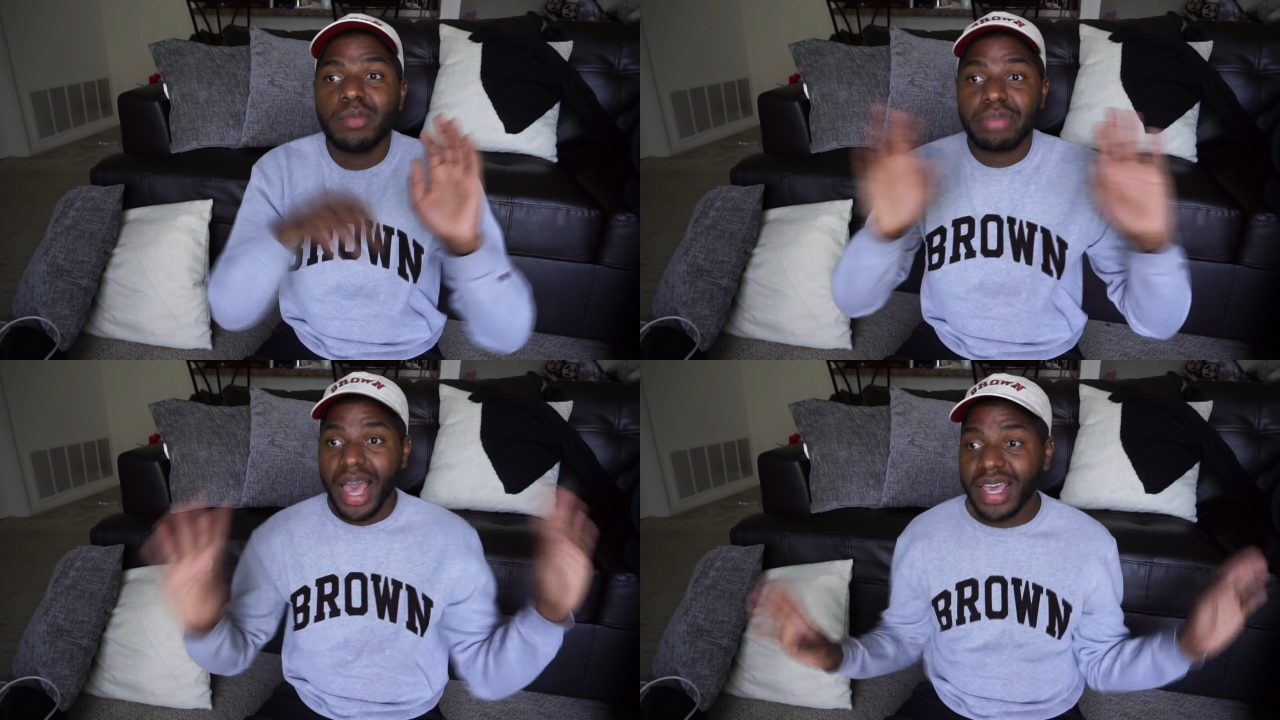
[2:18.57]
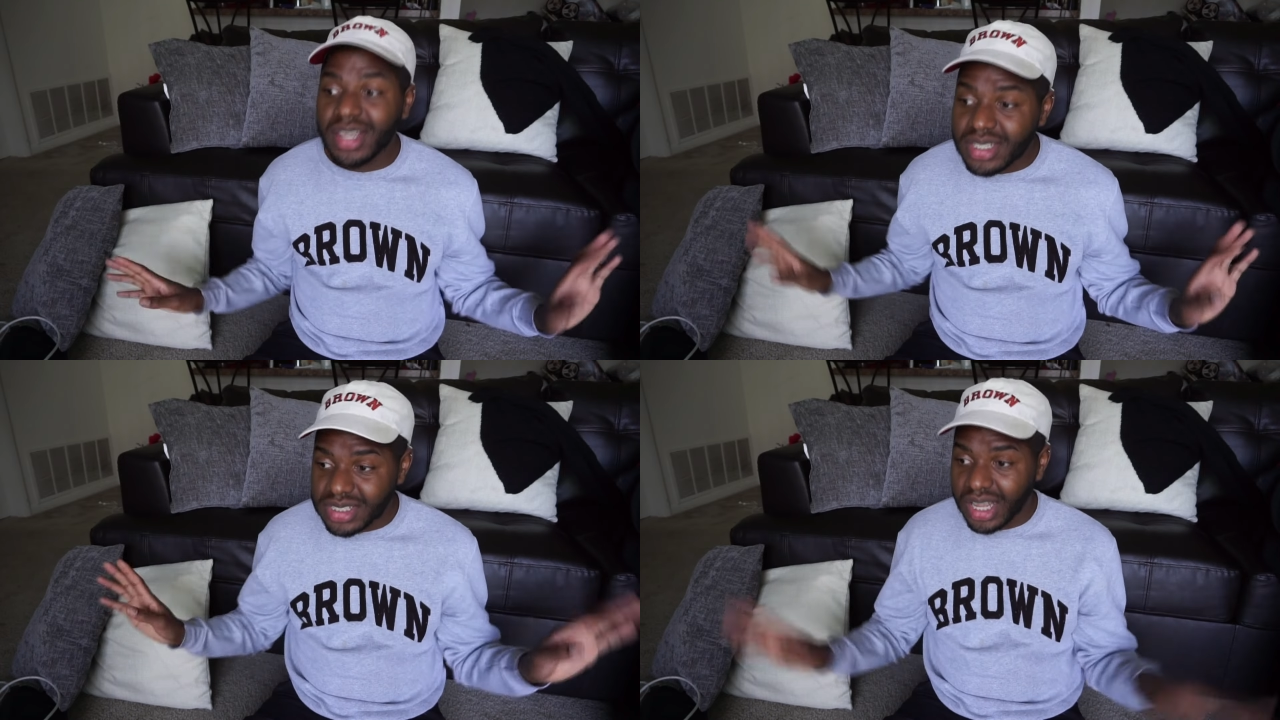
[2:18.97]

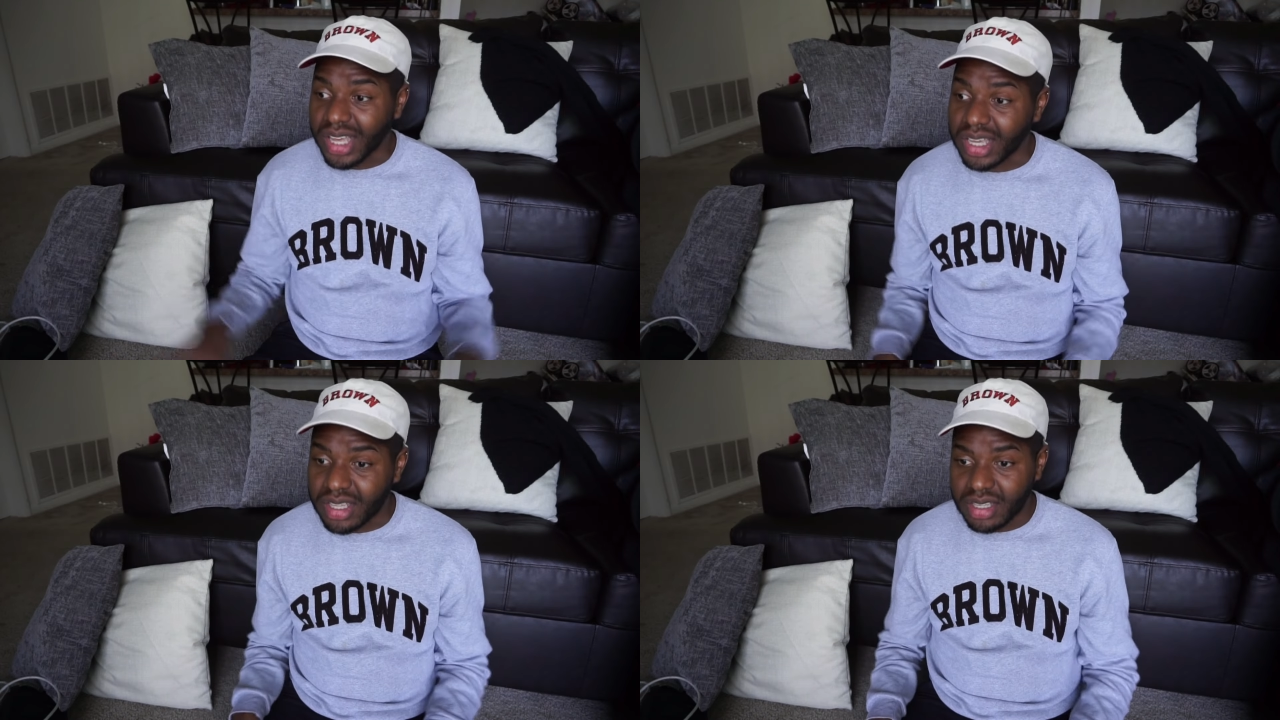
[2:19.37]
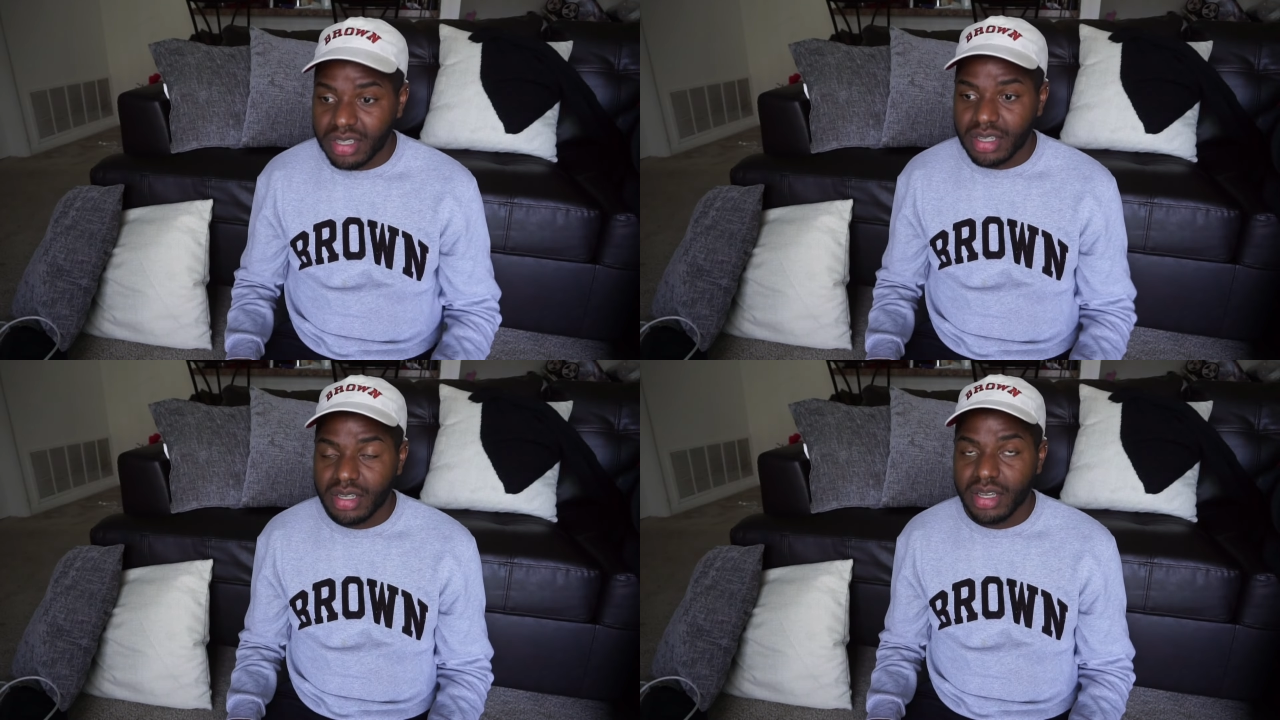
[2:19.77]
Packing is like
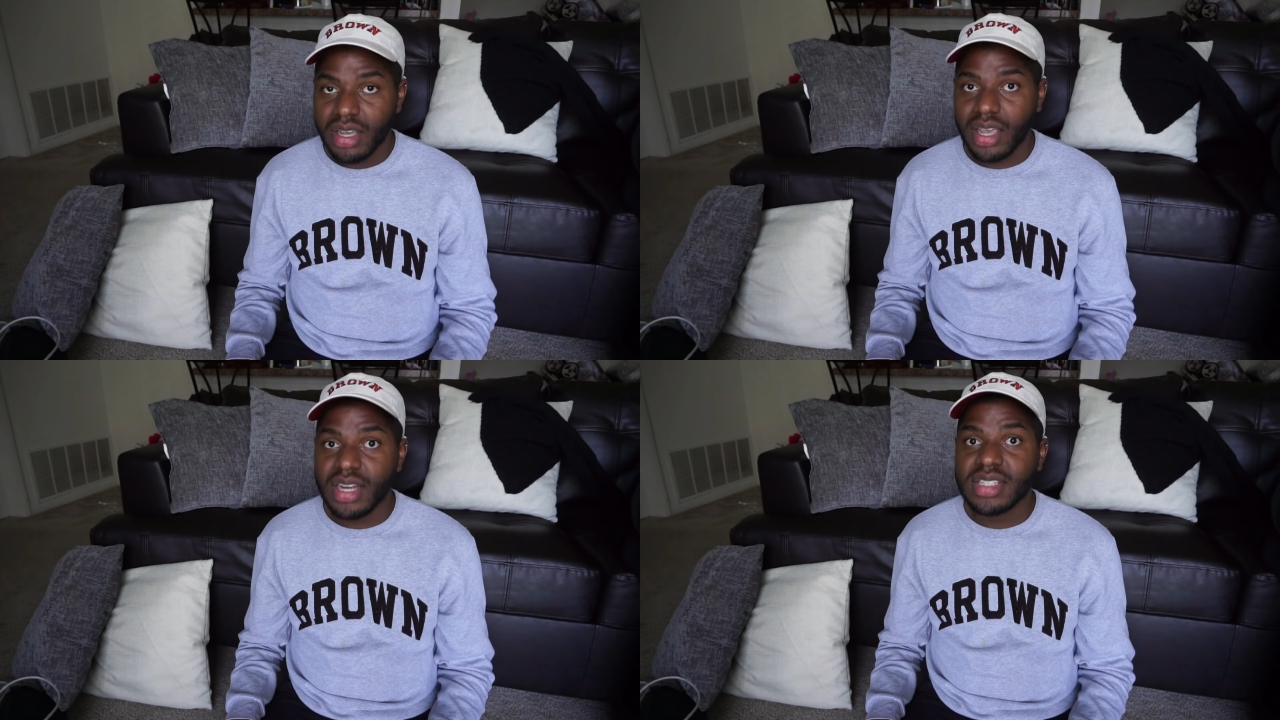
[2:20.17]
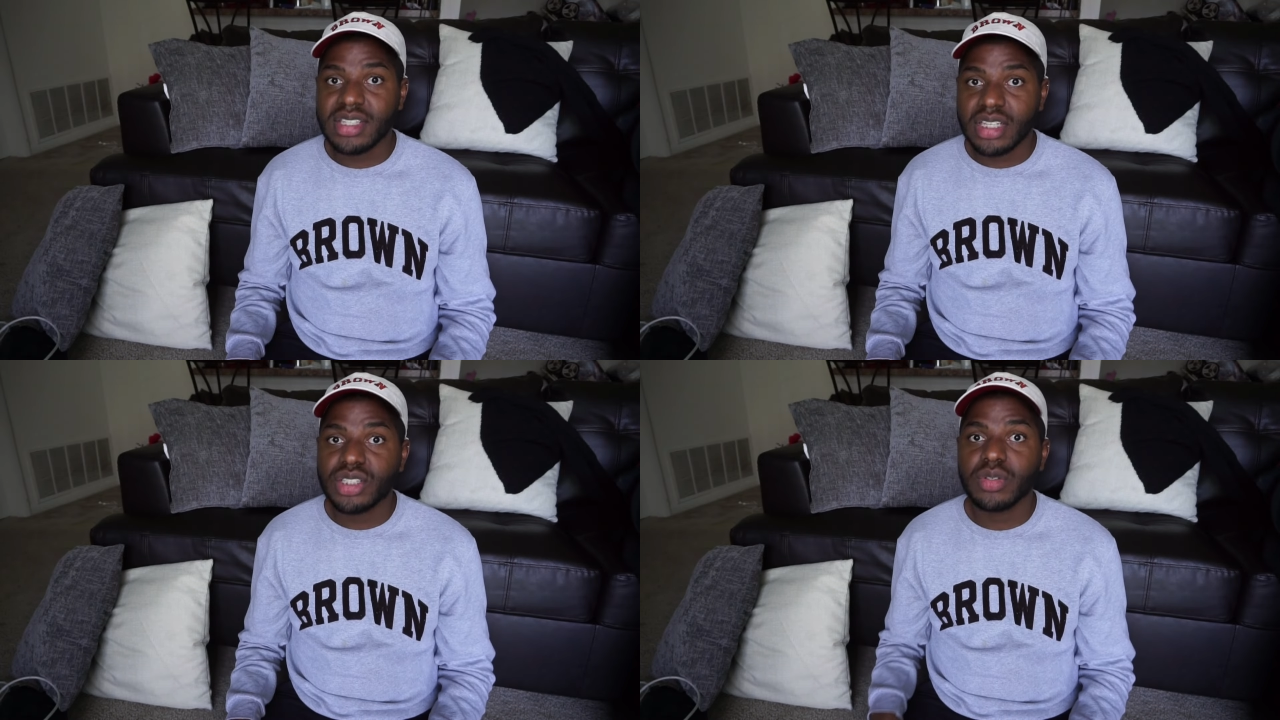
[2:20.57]
an
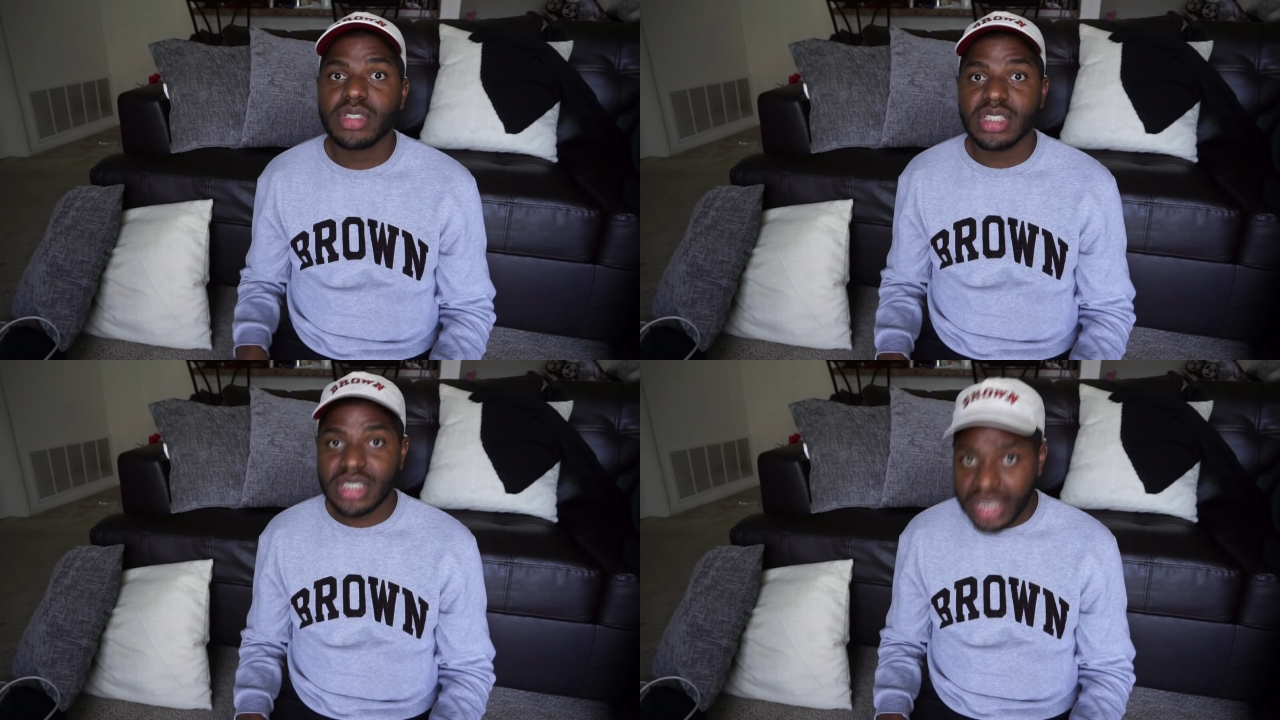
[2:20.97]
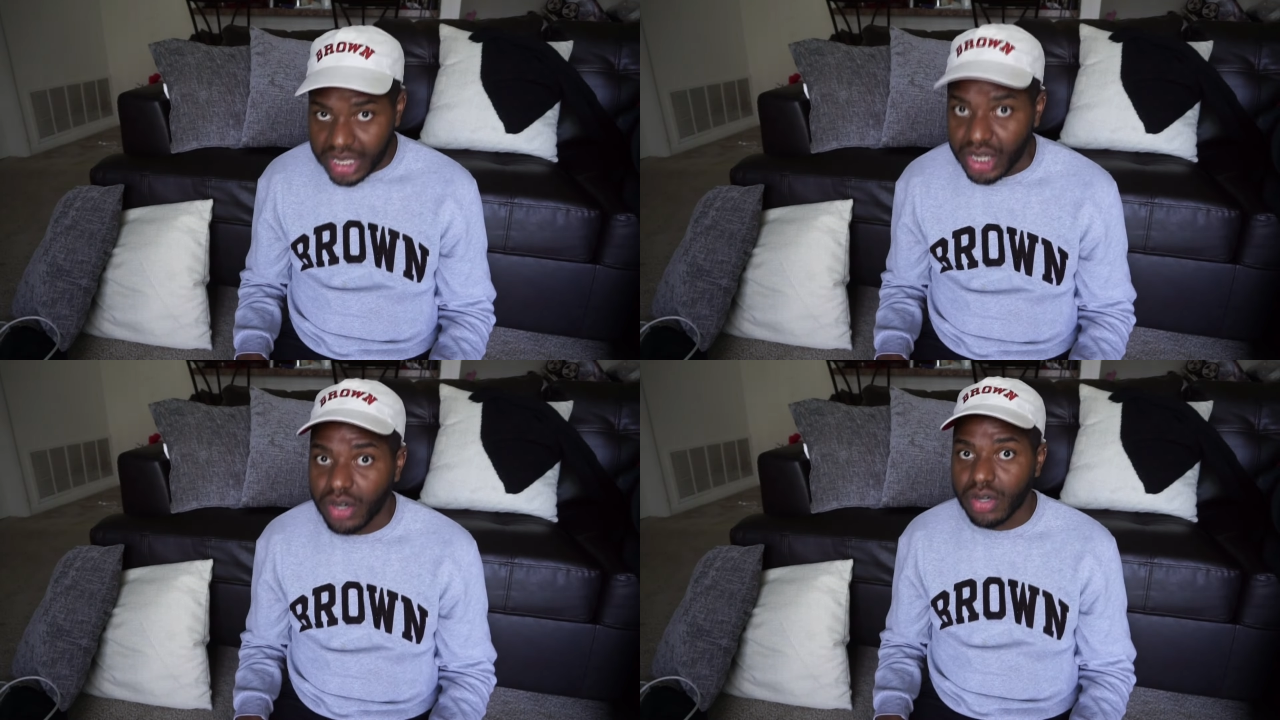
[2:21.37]
essential
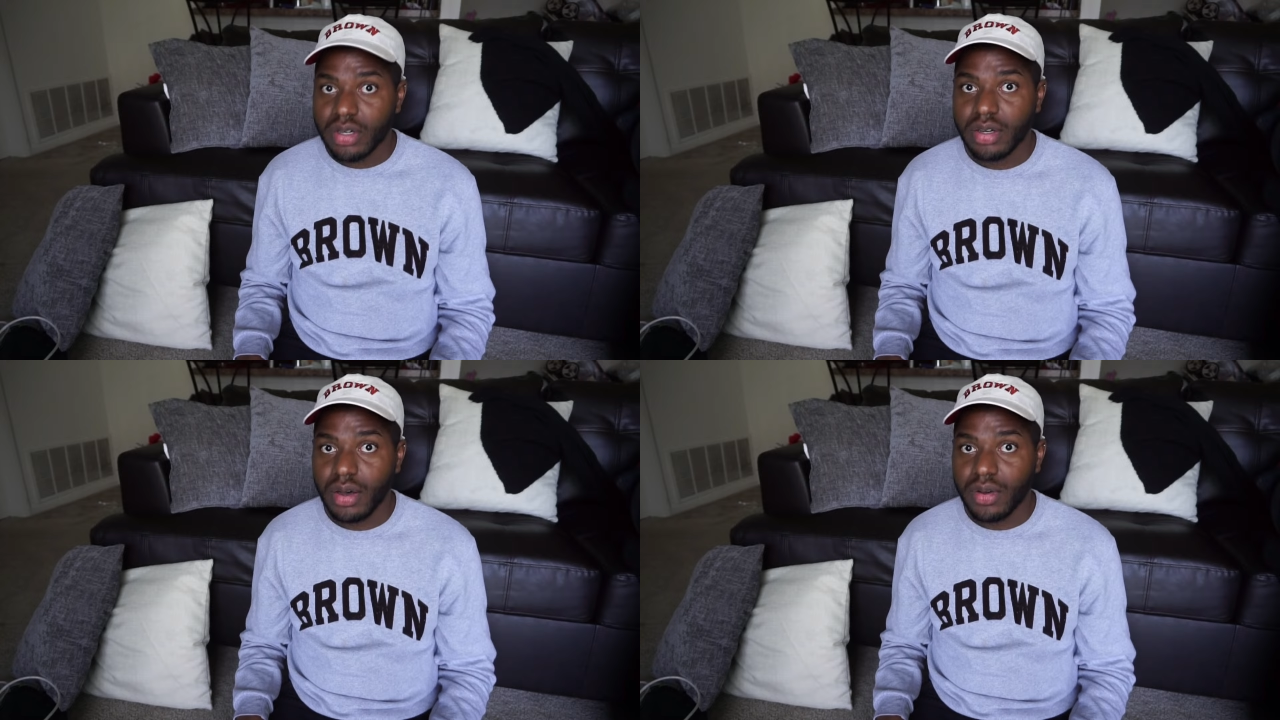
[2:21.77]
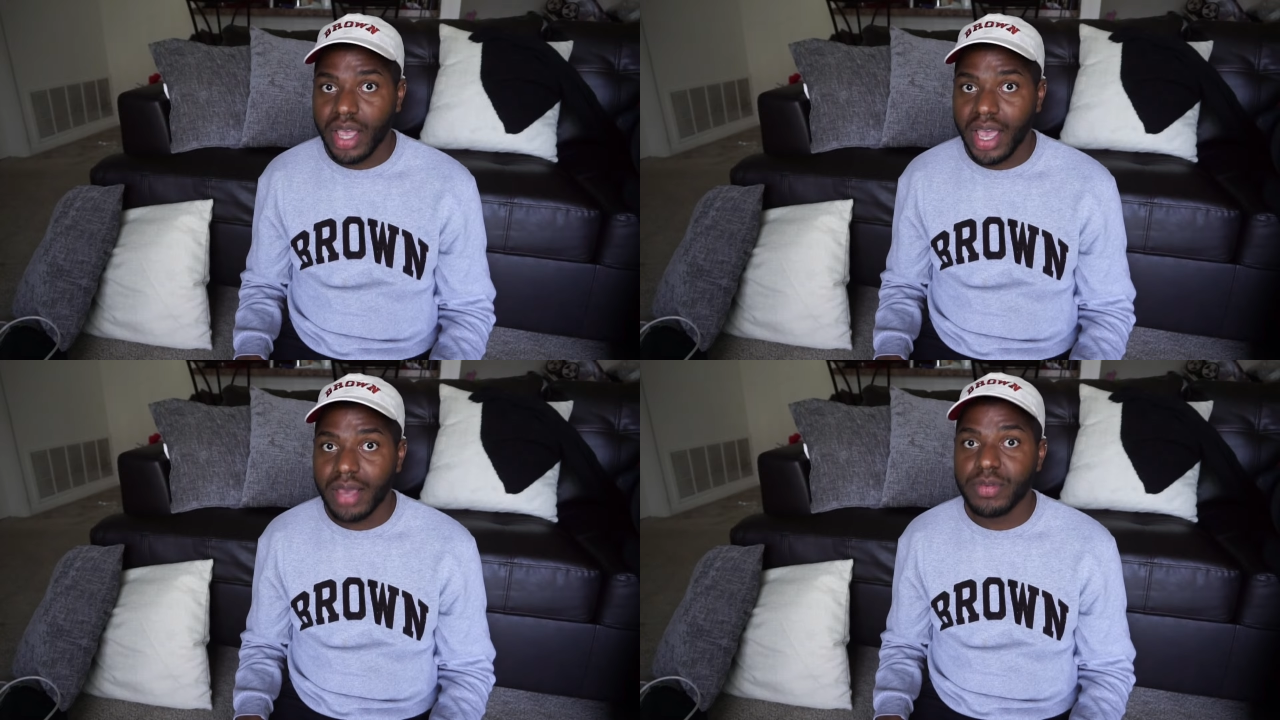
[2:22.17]
skill okay?